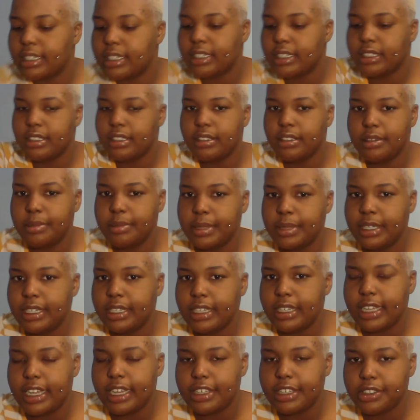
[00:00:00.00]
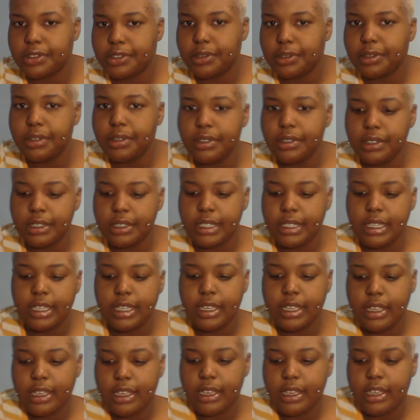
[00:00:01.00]
a little bit natural.
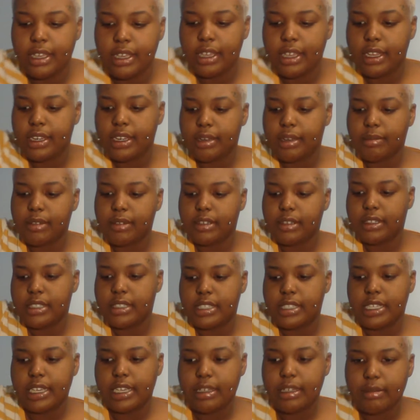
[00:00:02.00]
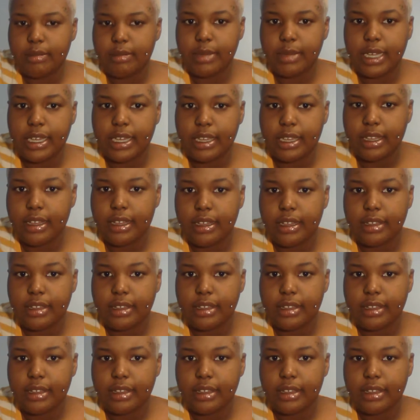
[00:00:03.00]
And I'm going to take my